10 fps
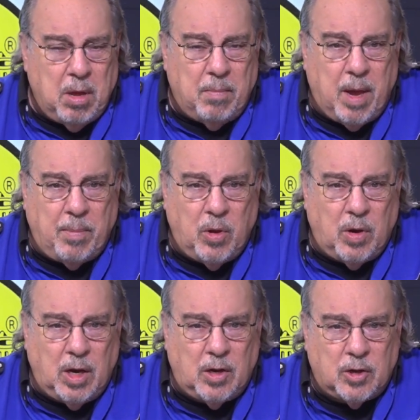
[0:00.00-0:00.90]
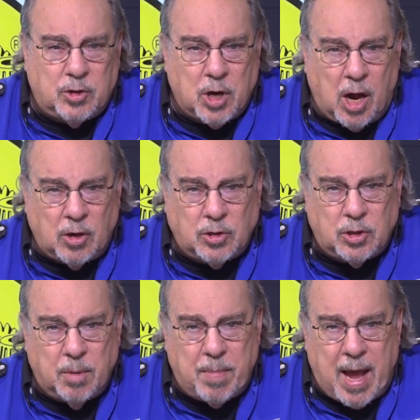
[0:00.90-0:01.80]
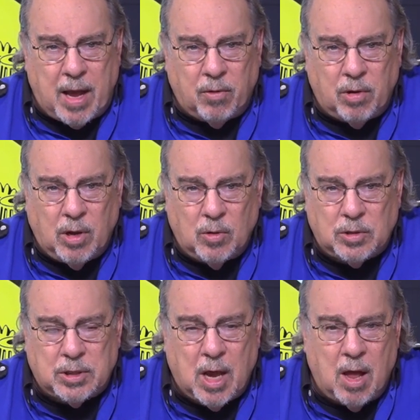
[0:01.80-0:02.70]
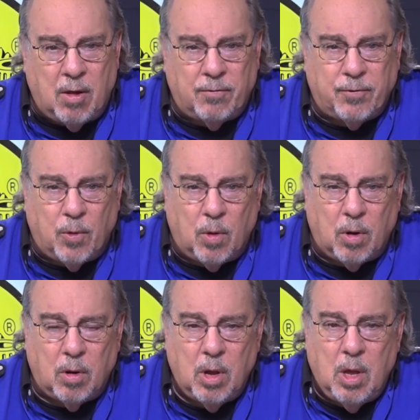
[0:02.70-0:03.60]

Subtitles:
Maybe you need to charge the battery yourself, or